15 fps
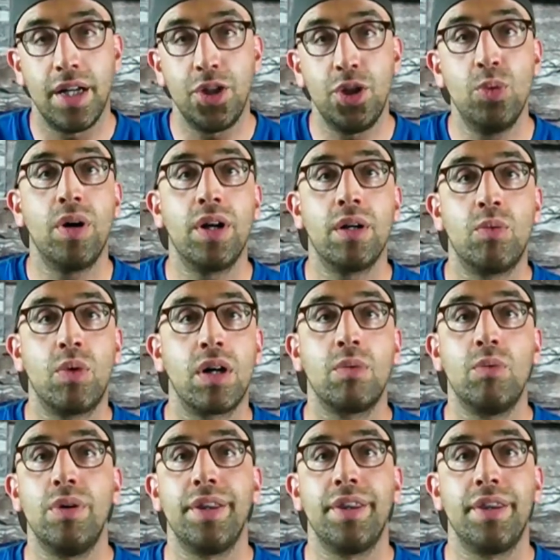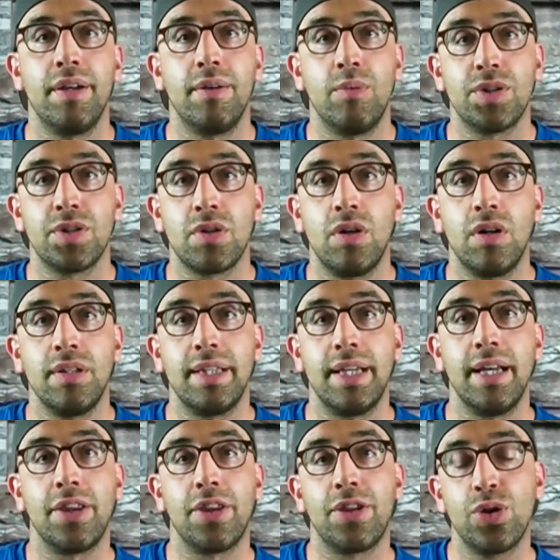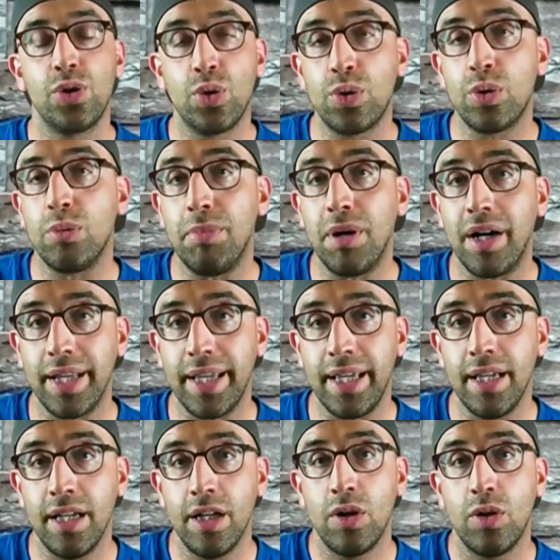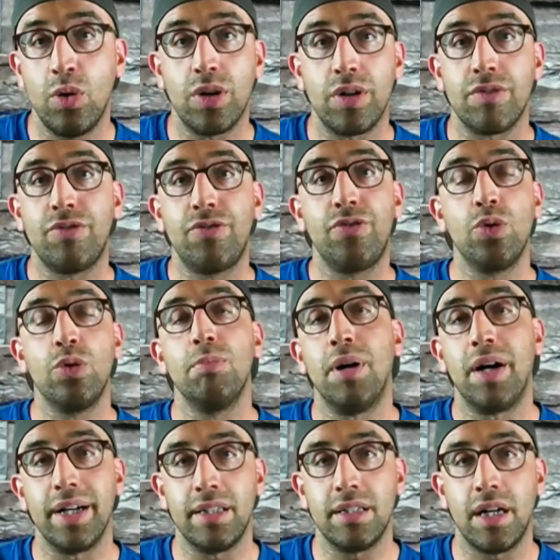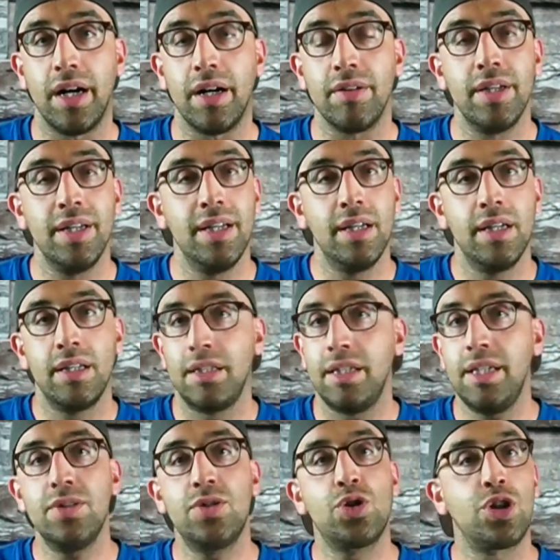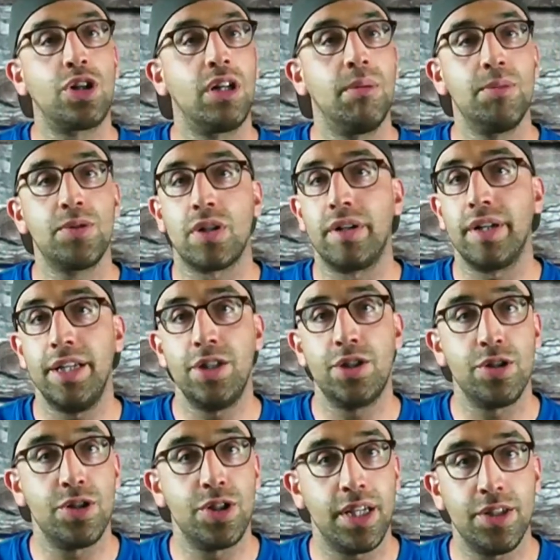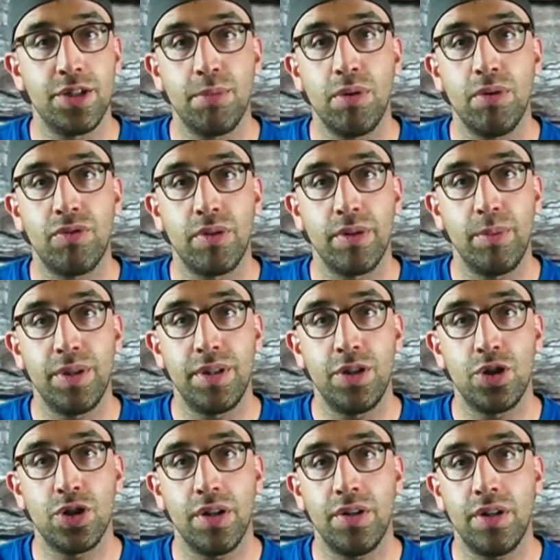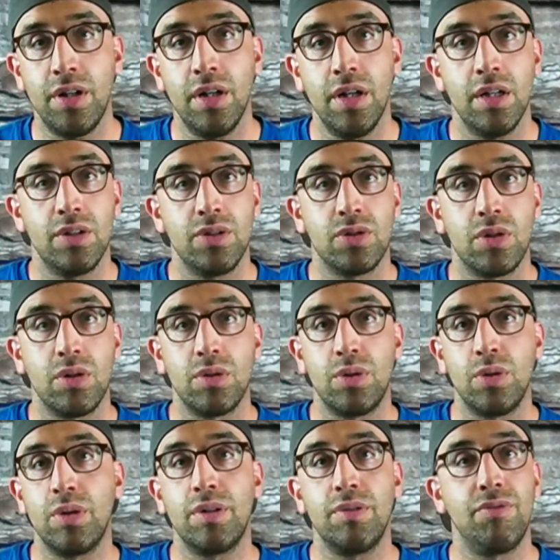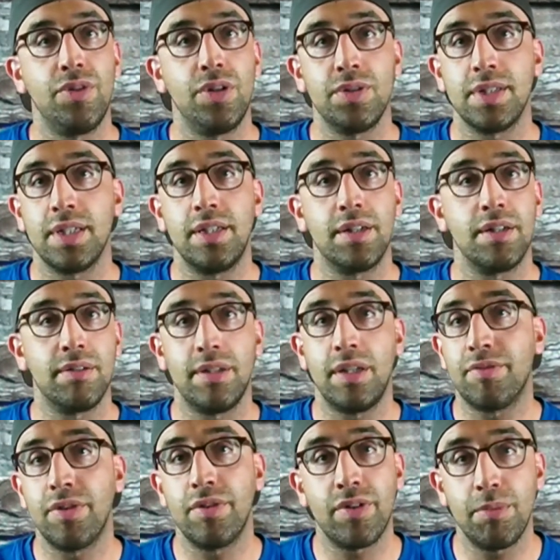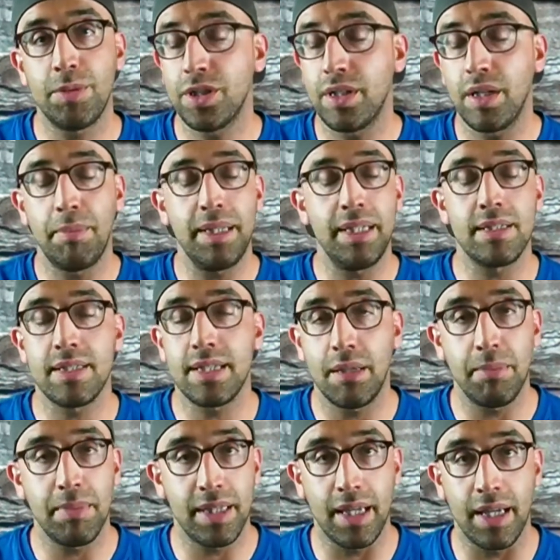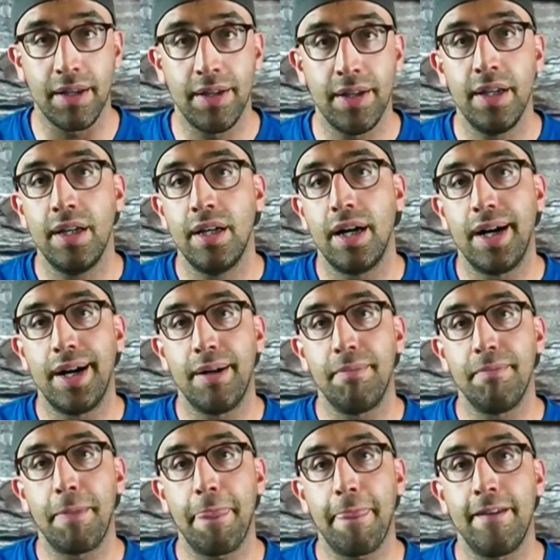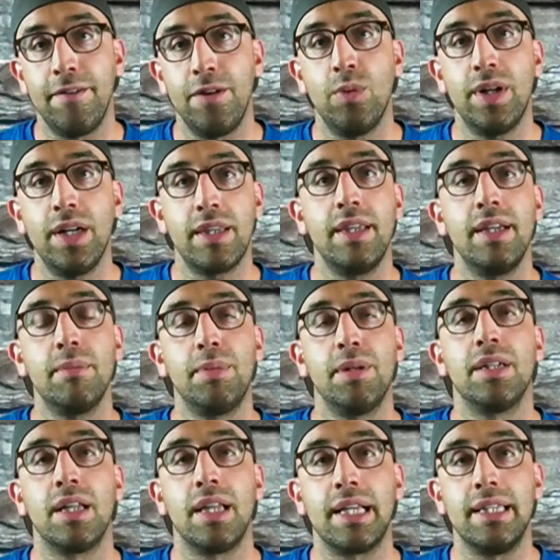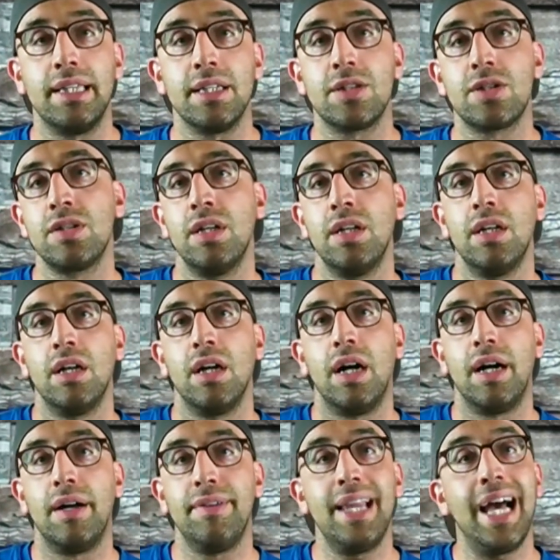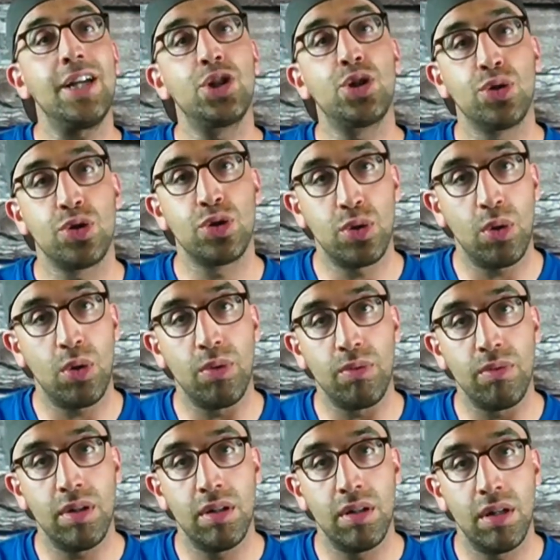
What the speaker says: you want to work with what's called a thorough body or a full body tile. These terms are interchangeable with each other, so don't confuse that they're different from each other. They mean the same thing. If you want to think about it like this, natural stone,